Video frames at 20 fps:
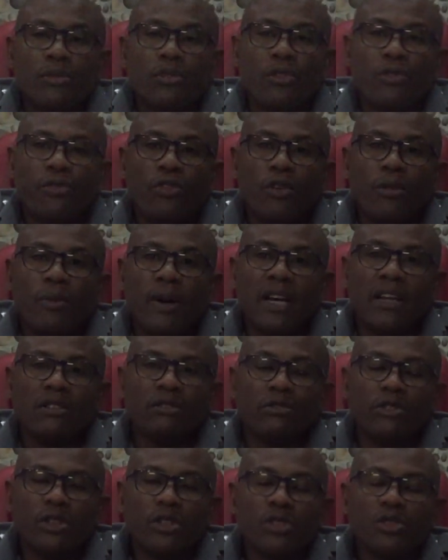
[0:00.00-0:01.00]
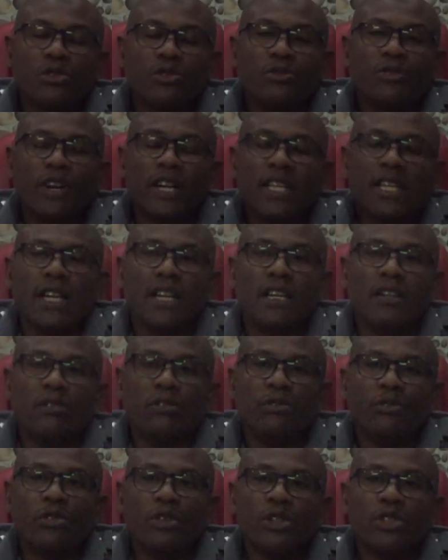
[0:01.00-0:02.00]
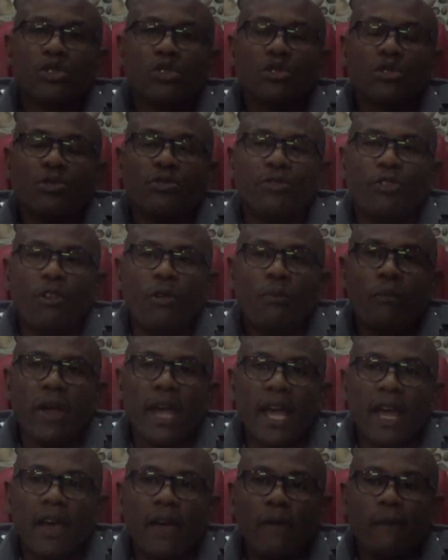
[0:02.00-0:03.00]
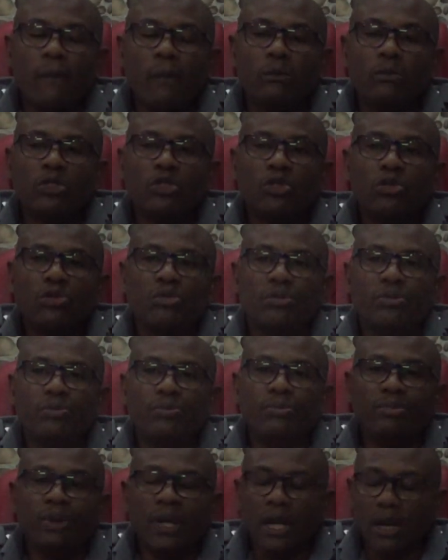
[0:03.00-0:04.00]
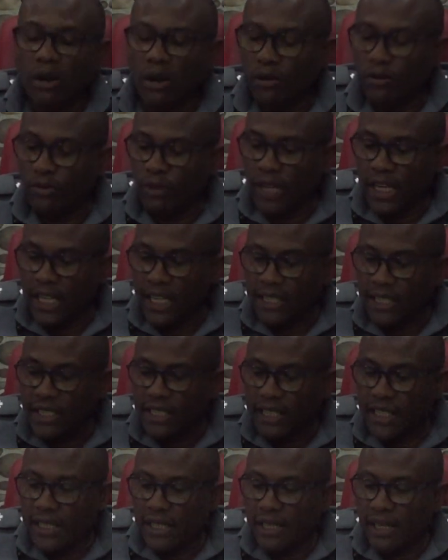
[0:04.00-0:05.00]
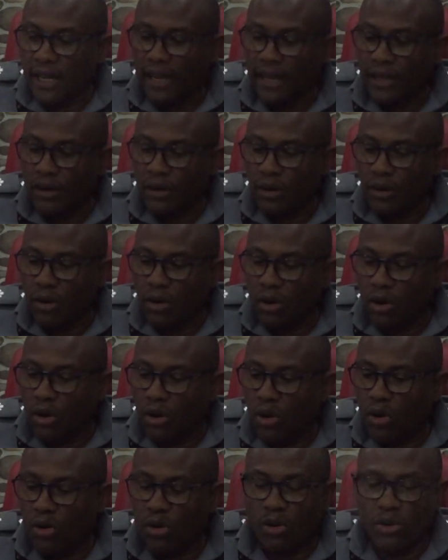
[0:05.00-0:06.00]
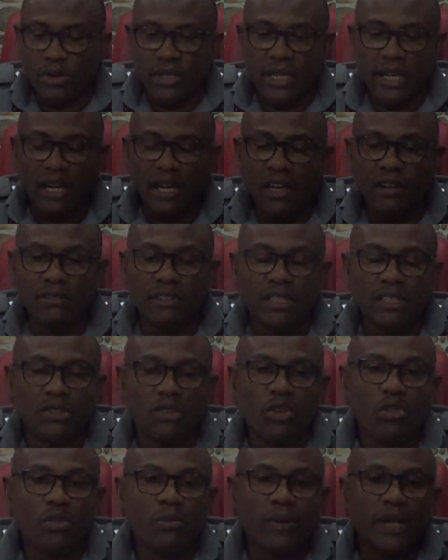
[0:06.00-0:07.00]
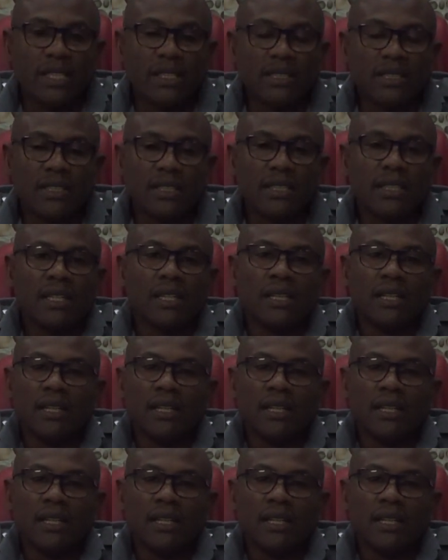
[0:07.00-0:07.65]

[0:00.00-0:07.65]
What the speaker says: pro forma invoice to final invoice to Form M to bill of lading and all other relevant documents,